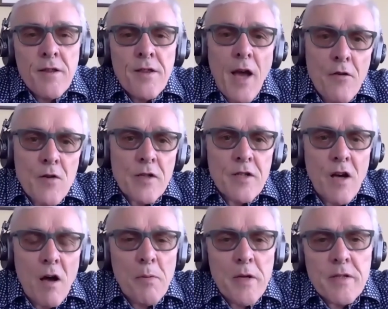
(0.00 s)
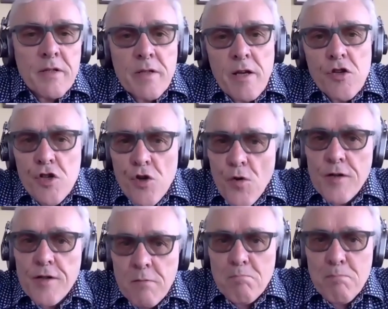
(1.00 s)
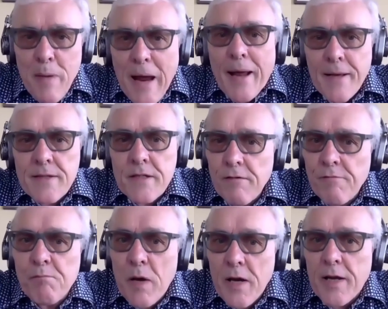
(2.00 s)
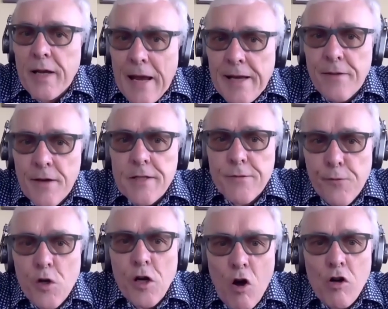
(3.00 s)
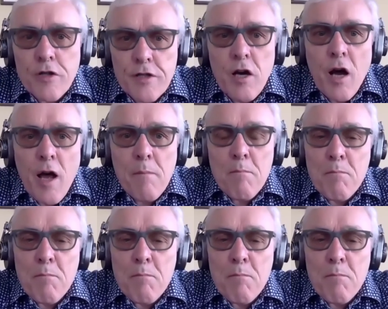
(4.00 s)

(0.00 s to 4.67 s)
The other example is insurance and banks have been getting this for a long time.